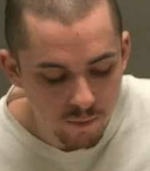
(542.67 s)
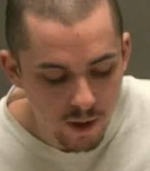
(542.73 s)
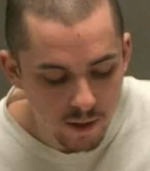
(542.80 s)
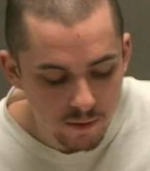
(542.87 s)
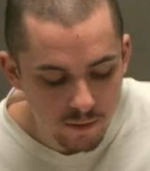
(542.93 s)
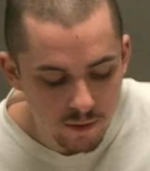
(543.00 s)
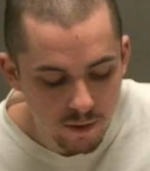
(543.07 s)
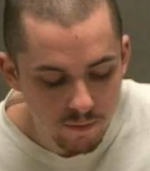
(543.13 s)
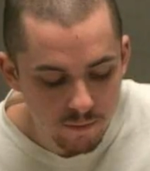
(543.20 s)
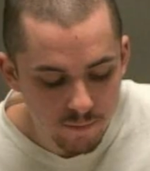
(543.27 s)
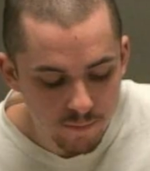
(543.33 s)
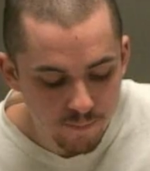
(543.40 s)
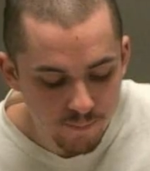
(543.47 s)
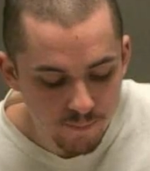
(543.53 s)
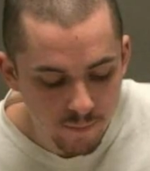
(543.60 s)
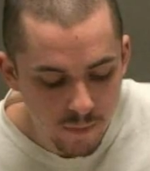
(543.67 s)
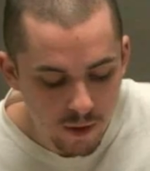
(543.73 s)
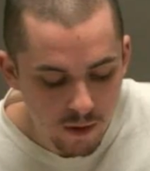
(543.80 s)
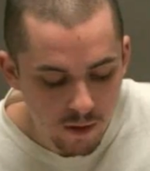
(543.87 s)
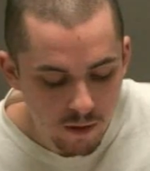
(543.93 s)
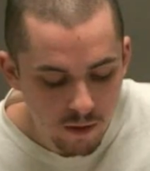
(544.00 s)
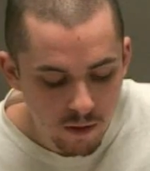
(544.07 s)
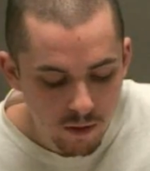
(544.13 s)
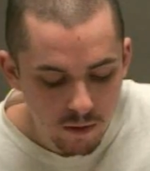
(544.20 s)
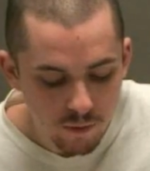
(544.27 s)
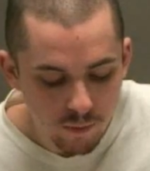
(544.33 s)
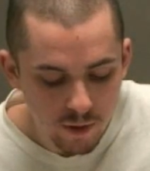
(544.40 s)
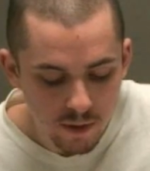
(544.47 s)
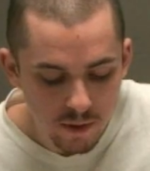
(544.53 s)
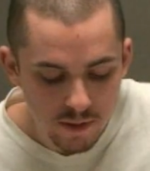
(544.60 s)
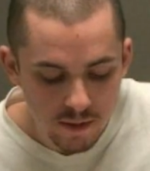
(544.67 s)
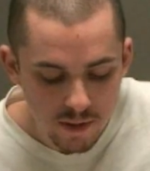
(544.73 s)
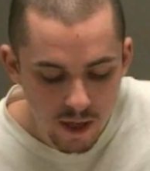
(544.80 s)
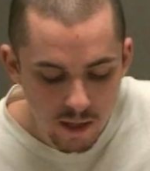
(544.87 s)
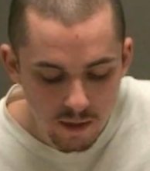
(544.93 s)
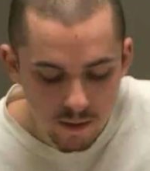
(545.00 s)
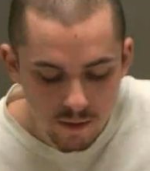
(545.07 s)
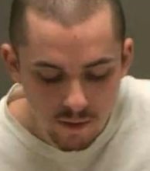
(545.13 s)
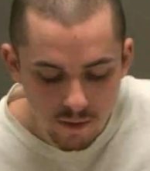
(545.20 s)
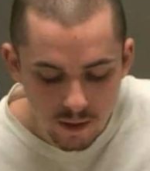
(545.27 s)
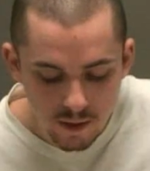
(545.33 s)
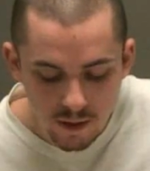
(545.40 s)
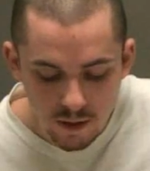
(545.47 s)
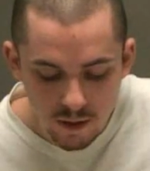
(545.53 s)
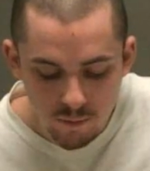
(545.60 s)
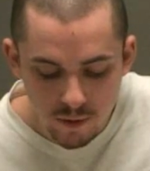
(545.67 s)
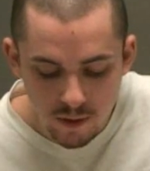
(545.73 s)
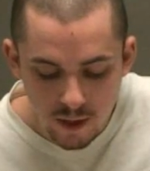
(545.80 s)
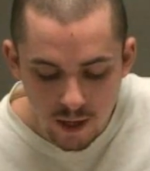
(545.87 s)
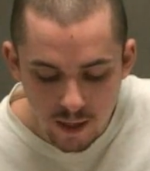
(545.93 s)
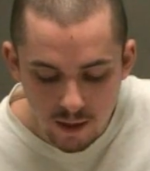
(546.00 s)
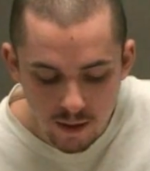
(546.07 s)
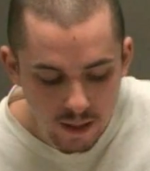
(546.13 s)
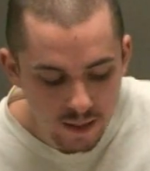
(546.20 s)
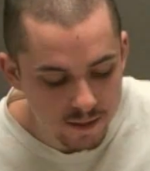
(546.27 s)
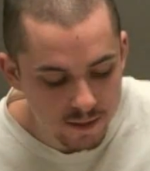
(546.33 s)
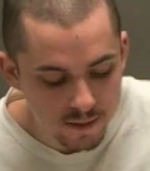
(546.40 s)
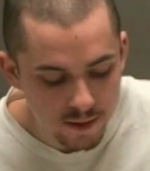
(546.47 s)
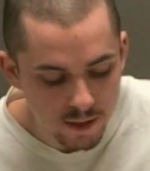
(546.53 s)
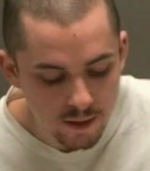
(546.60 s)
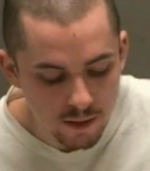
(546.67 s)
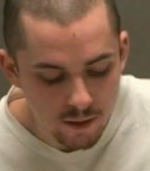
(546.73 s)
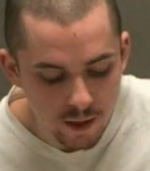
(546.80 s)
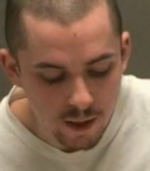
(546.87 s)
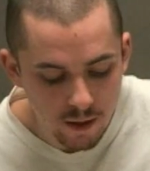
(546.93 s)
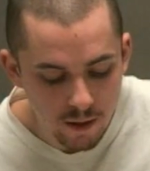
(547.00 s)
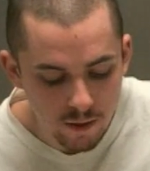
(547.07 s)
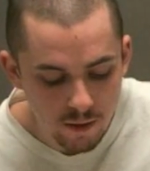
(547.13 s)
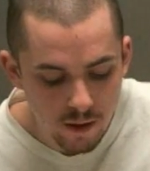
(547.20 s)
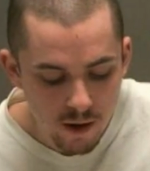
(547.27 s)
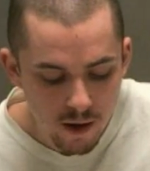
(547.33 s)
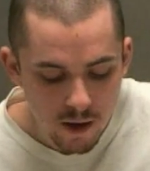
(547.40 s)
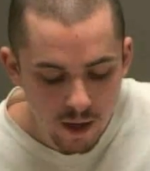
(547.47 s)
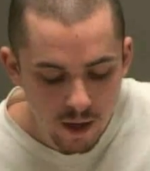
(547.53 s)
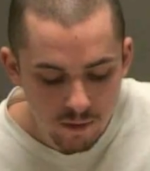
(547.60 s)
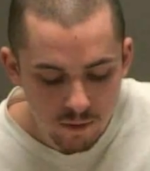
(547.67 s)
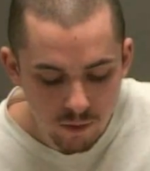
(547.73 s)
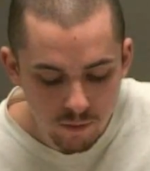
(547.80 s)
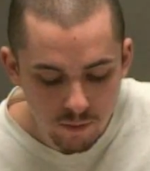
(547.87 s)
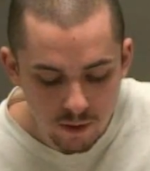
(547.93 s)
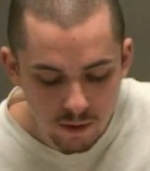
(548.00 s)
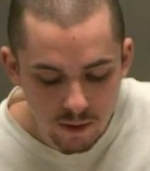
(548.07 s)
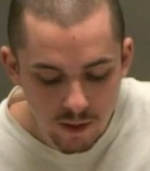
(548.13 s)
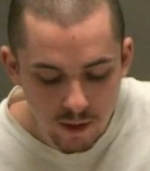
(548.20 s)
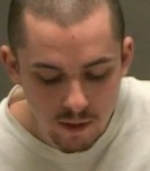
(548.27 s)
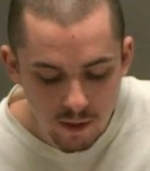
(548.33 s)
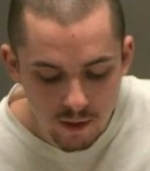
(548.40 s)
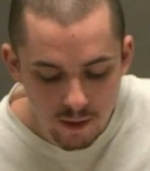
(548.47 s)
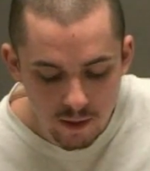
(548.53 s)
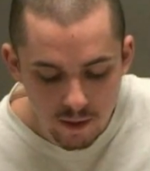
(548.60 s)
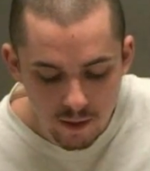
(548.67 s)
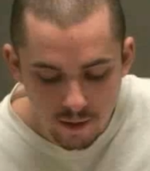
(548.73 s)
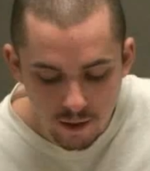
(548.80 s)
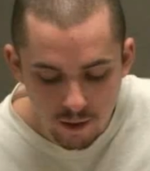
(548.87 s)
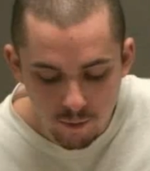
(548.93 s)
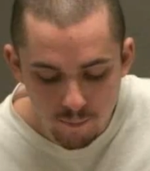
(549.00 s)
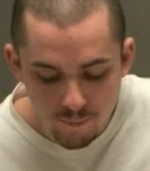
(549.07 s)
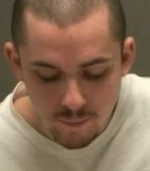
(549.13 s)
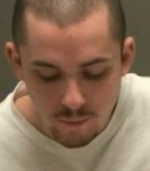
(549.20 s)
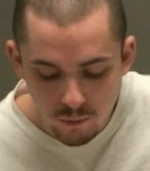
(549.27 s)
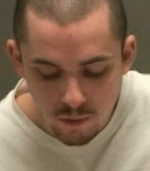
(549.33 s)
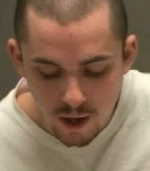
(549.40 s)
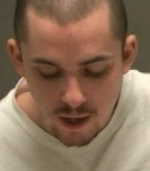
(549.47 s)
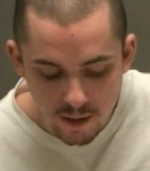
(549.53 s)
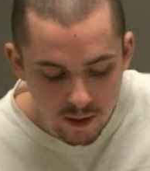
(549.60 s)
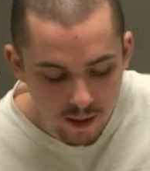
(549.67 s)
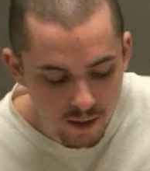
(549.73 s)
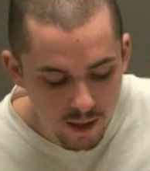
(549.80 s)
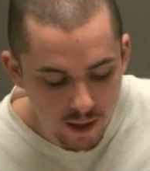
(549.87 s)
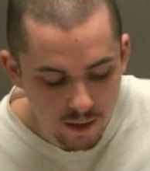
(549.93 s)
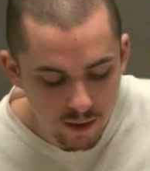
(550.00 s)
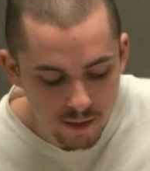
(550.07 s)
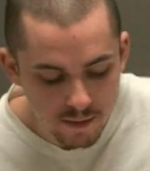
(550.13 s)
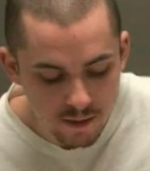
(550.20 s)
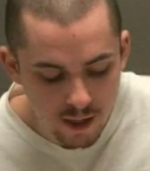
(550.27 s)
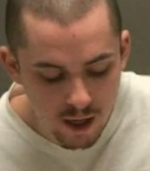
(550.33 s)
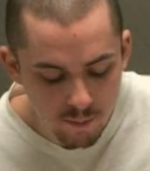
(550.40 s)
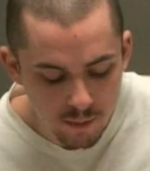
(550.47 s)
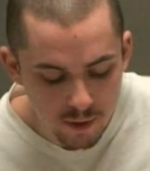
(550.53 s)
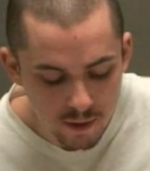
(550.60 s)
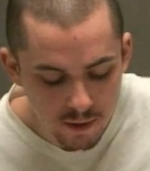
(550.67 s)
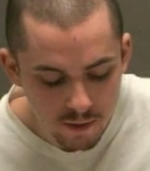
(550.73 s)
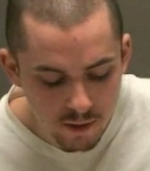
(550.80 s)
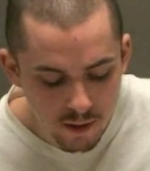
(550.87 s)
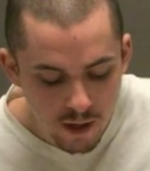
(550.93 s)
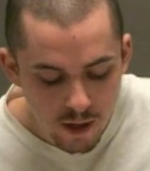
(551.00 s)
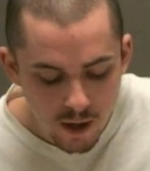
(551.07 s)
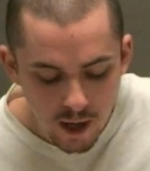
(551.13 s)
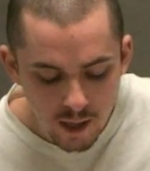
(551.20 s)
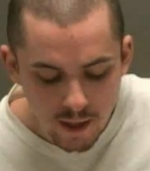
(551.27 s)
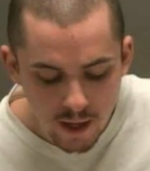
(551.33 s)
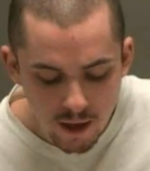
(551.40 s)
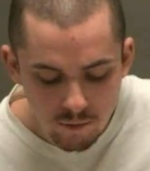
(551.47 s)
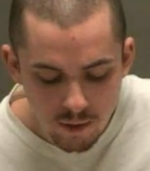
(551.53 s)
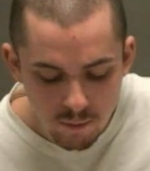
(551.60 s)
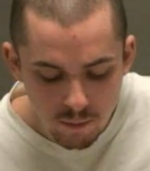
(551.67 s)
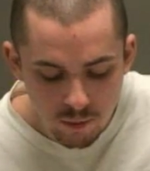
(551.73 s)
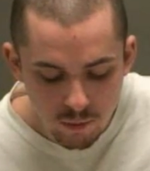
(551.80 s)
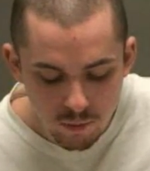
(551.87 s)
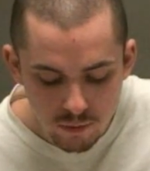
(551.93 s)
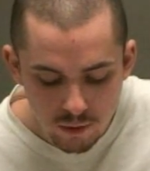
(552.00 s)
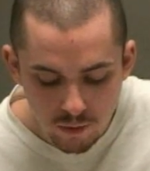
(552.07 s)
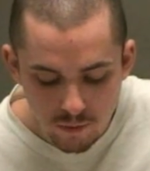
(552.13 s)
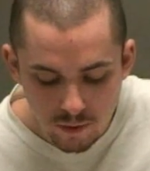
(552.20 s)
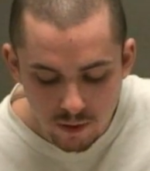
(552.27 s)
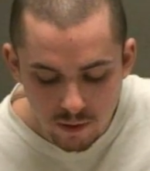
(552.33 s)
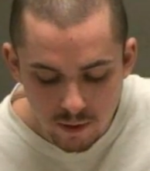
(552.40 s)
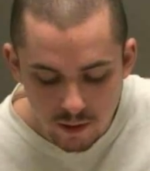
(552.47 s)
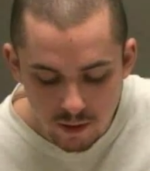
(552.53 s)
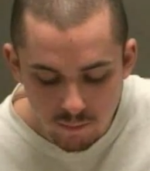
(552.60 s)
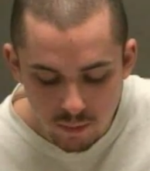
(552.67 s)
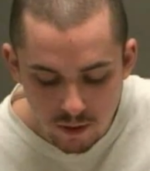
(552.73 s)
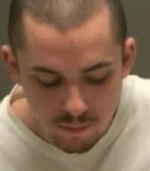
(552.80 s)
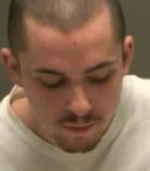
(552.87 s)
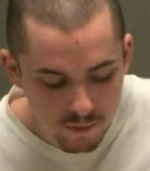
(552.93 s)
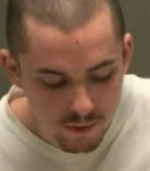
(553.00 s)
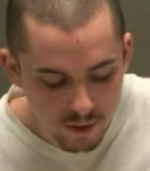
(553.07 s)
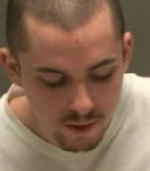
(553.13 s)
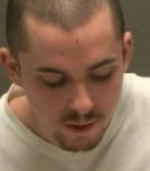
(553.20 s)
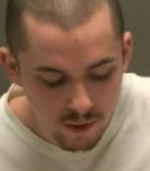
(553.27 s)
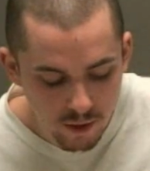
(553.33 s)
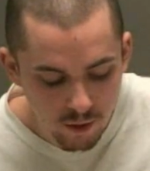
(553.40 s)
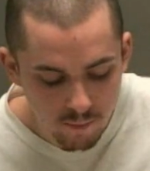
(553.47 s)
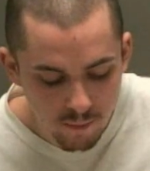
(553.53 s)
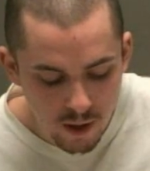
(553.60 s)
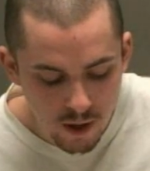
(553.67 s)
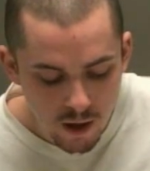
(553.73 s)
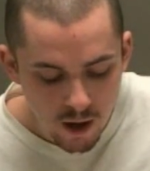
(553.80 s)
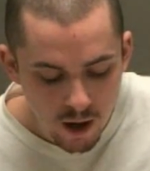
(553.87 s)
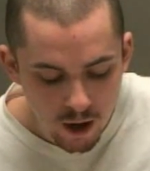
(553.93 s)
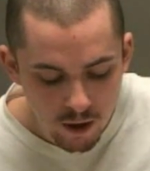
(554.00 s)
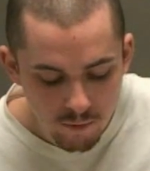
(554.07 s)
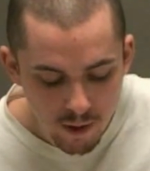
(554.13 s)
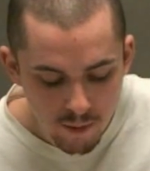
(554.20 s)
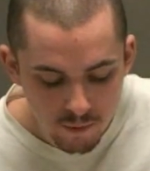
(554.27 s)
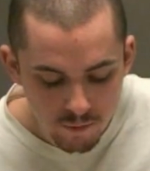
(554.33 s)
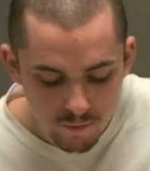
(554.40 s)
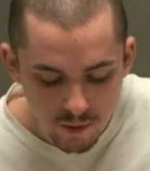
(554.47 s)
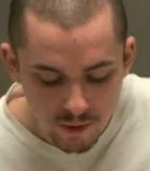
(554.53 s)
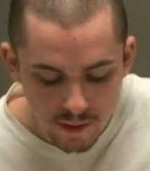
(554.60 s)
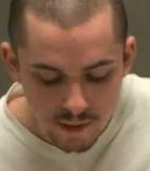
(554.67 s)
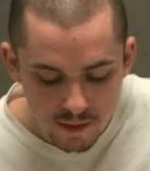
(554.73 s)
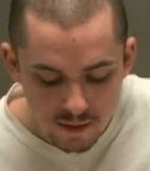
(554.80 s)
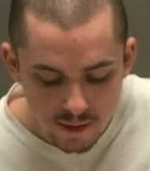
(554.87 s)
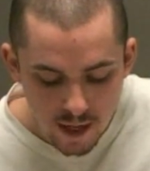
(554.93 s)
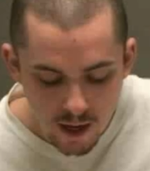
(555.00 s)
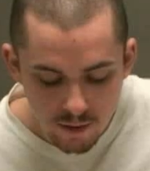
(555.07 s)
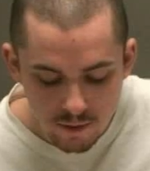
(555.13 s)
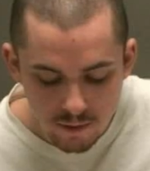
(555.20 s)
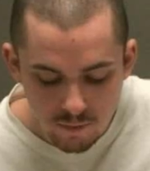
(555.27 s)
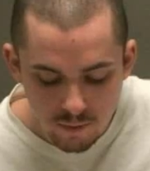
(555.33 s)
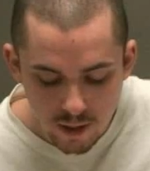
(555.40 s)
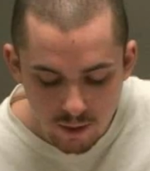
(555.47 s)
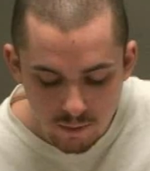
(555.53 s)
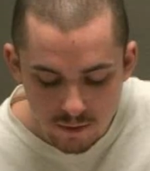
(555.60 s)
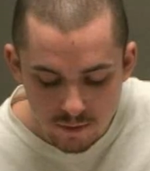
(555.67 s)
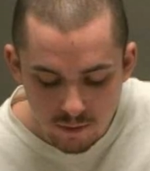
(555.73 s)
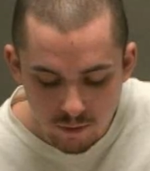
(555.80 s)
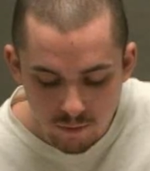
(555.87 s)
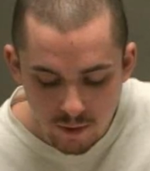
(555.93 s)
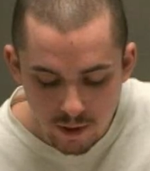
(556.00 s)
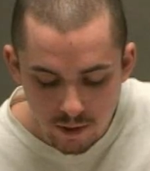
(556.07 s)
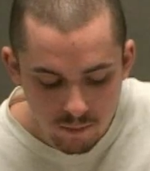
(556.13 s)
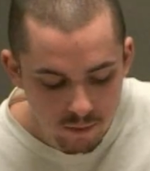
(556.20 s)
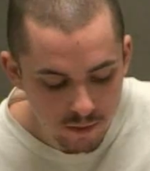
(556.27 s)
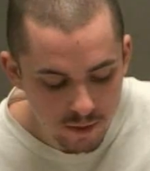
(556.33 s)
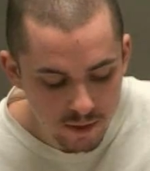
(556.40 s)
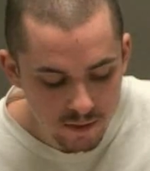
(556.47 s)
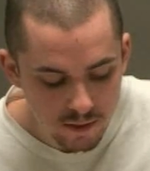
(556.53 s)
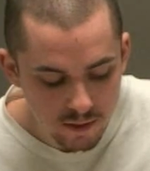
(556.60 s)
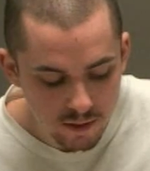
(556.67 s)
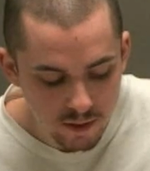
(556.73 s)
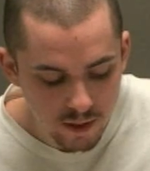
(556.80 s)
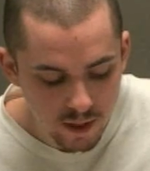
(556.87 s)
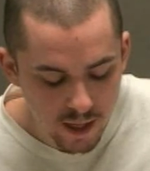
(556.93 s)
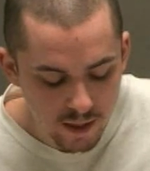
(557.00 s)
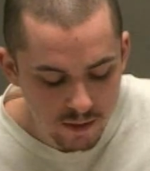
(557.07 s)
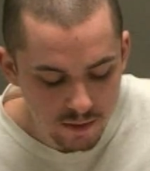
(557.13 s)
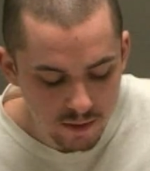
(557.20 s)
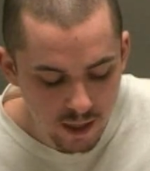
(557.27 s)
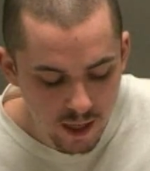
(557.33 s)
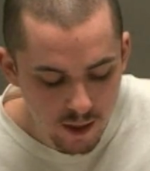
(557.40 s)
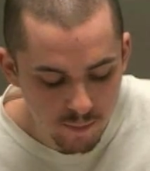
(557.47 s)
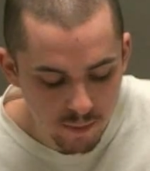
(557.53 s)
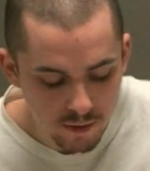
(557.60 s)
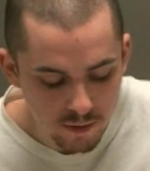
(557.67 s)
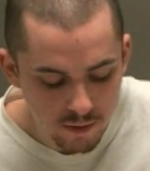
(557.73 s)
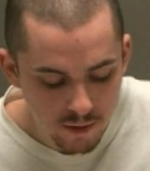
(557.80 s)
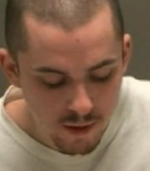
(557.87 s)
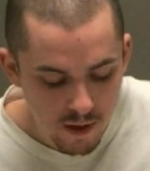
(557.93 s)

to act tough. The witness stated that the kid with highlights in their hair had told the cleaning lady to get help. Ryan had highlights, not me. I can't remember who told the cleaning people to get help. I remember feeling astounded when I was told by the police that it had actually happened.